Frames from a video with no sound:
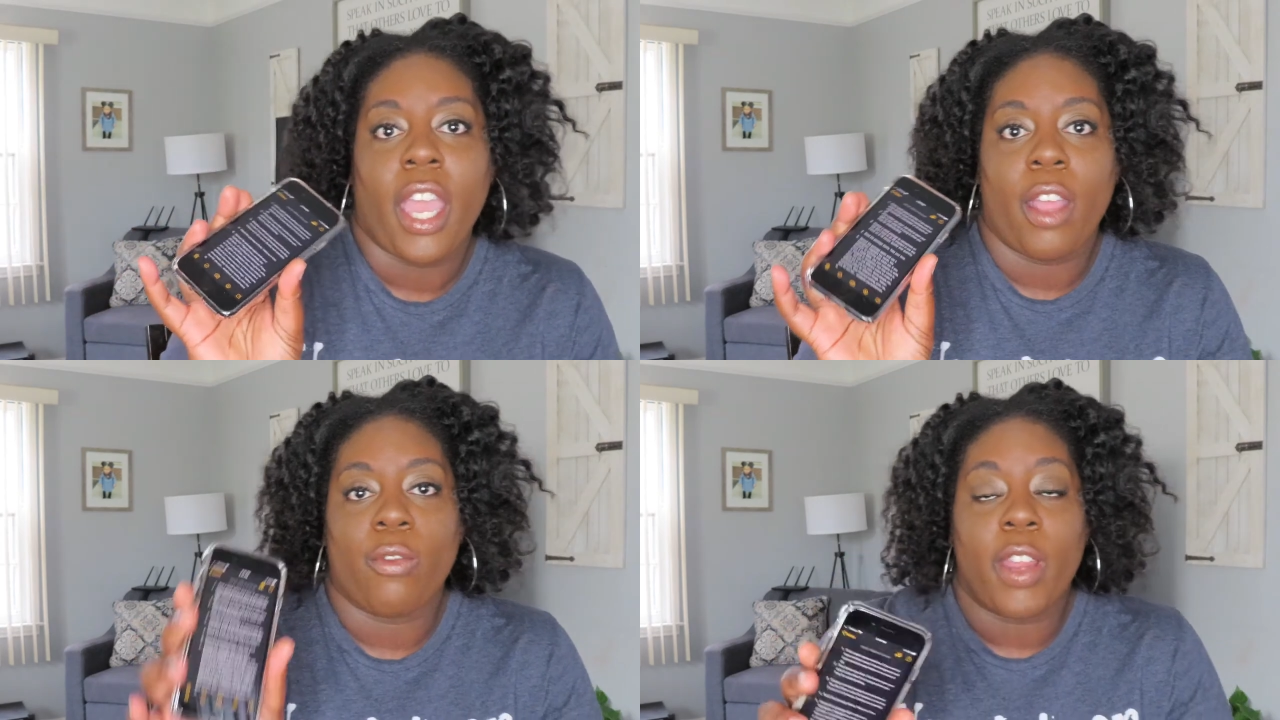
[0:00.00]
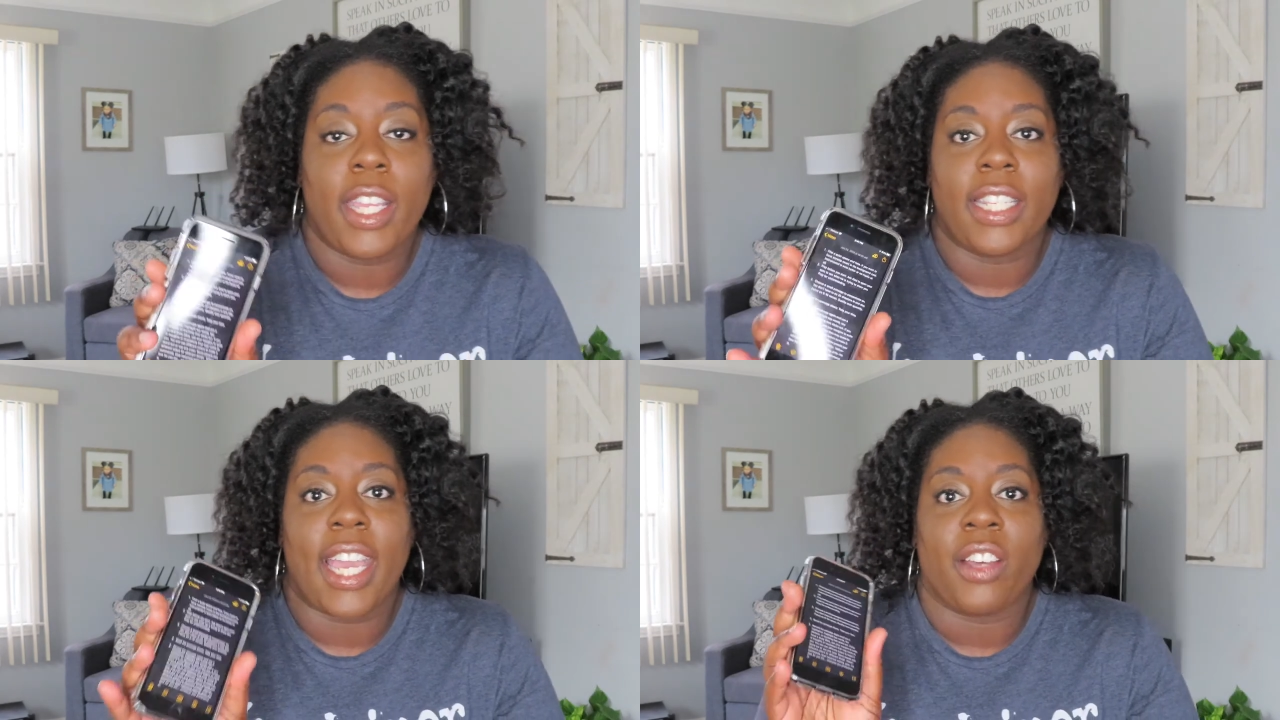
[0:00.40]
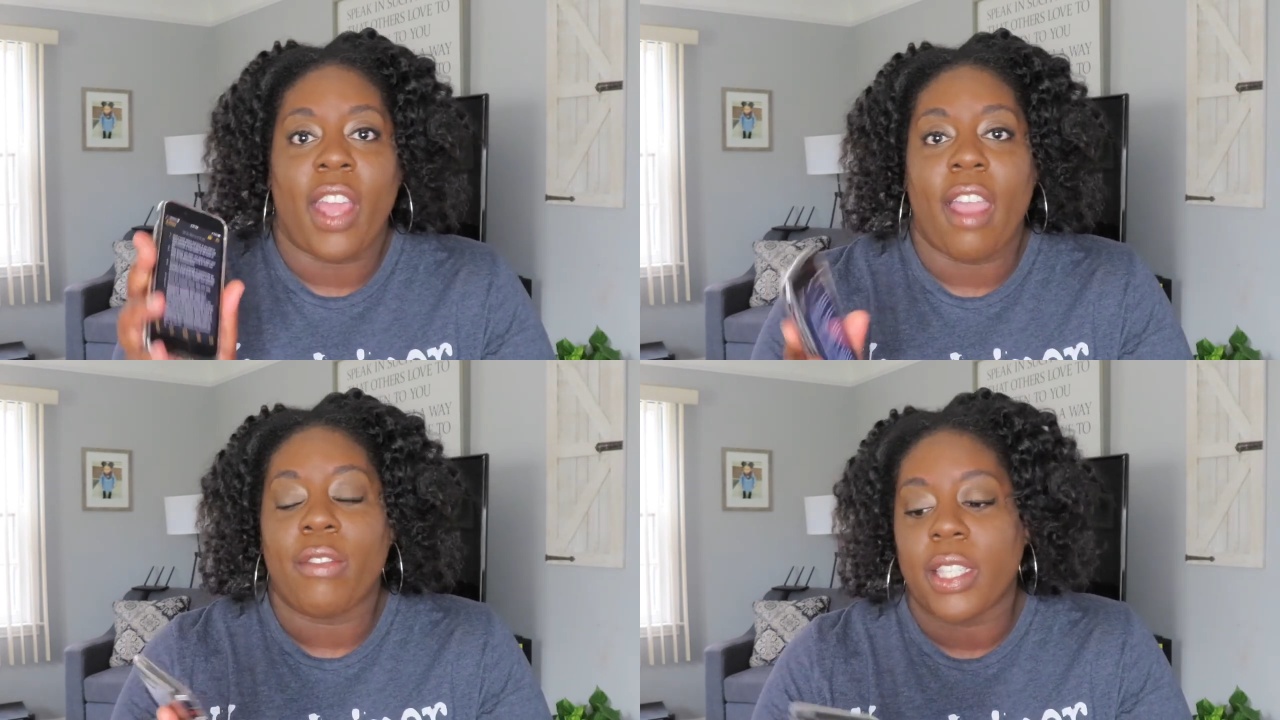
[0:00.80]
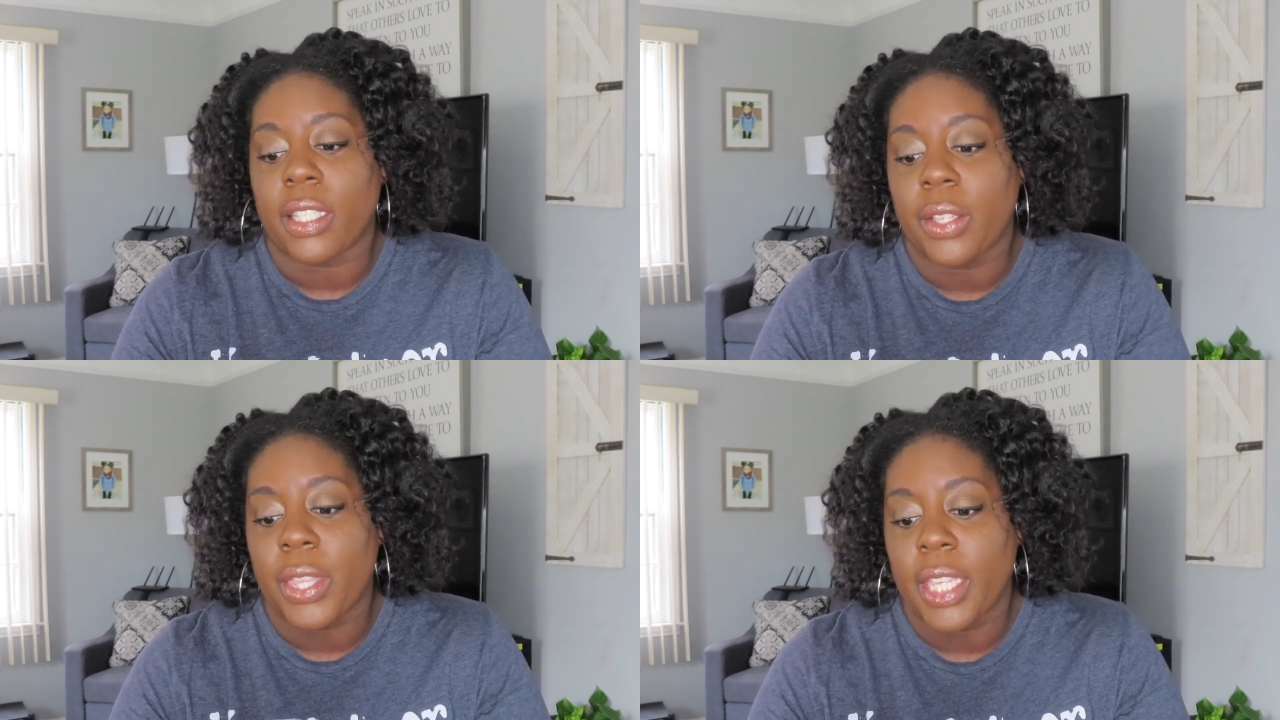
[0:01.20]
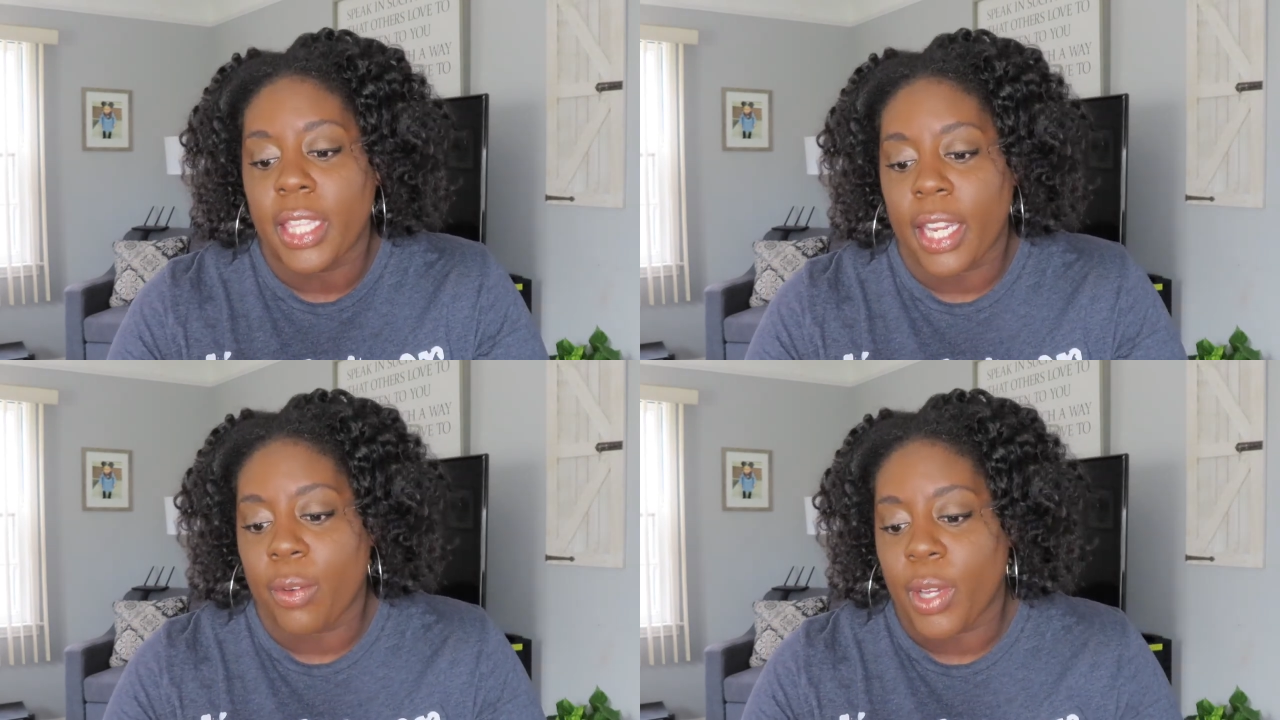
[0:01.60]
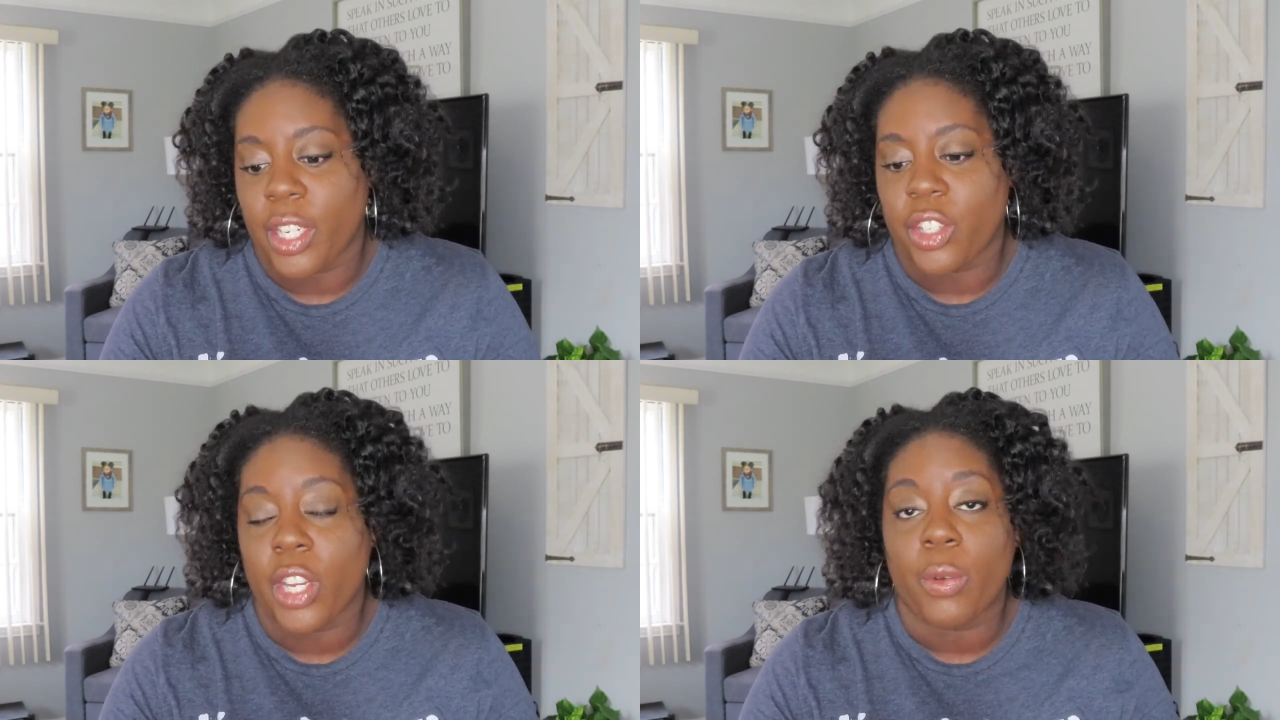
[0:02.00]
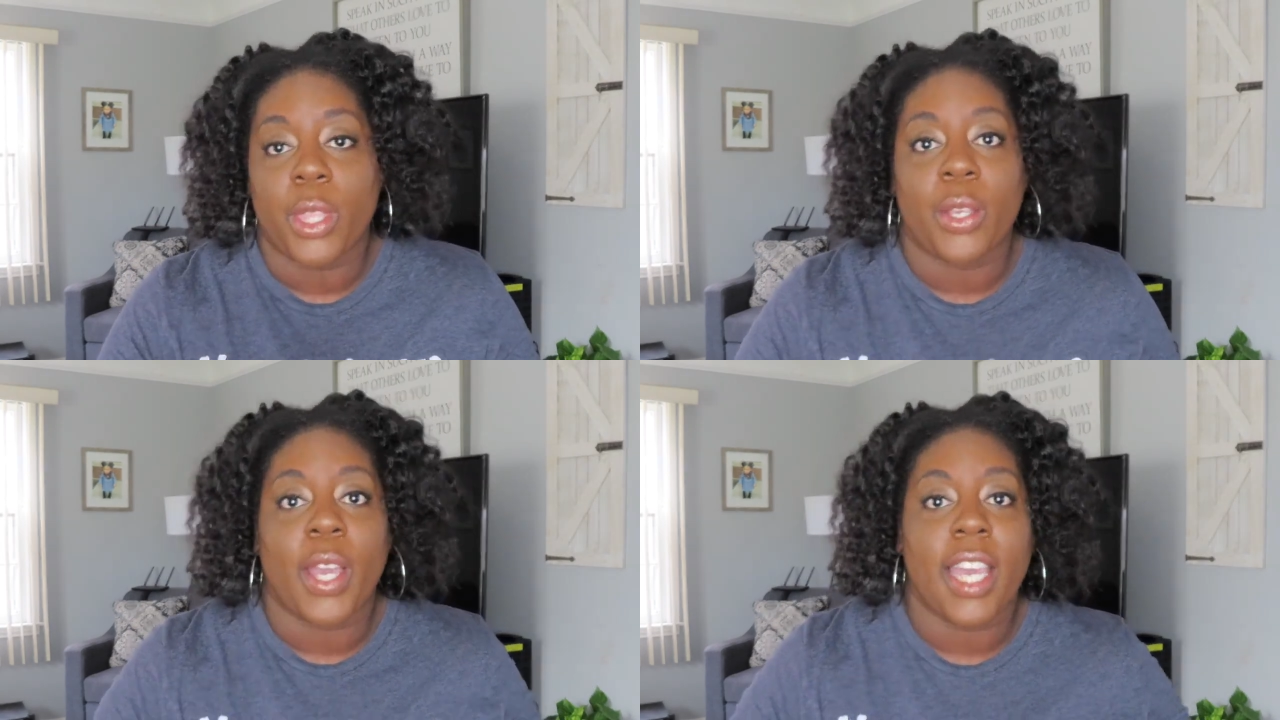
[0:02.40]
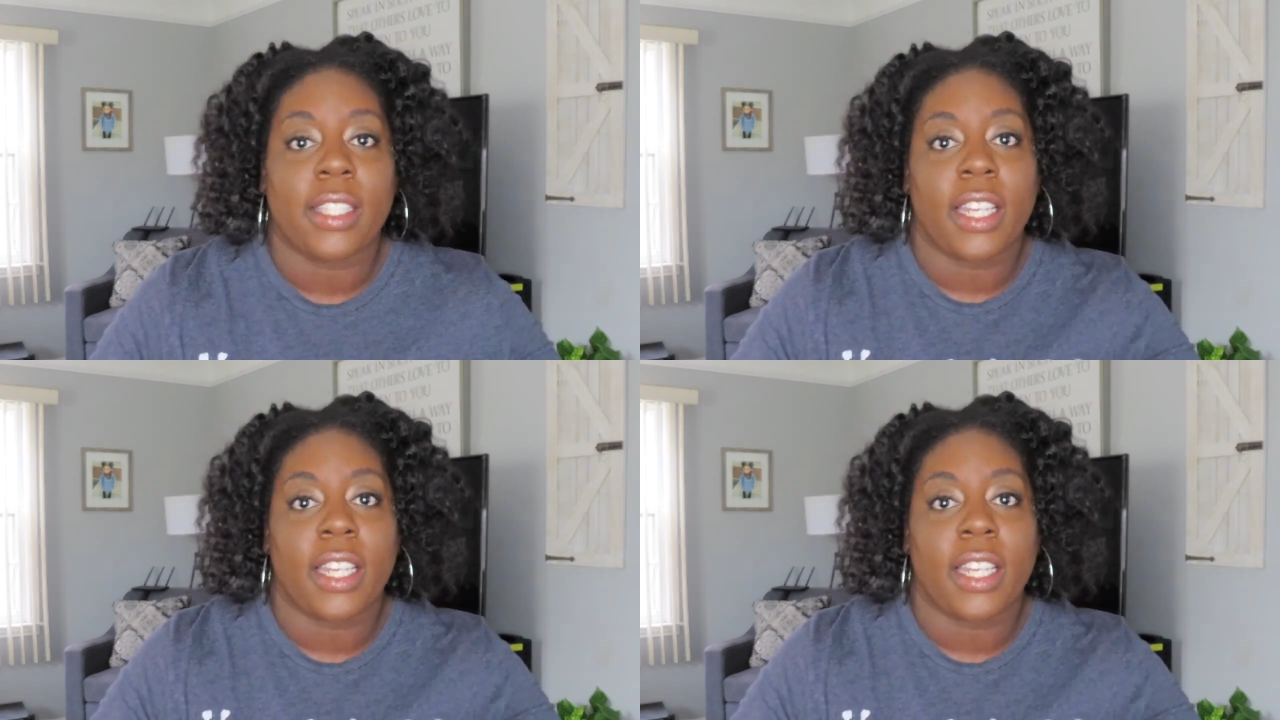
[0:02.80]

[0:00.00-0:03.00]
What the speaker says: and written down every single thing that I want to share with you guys,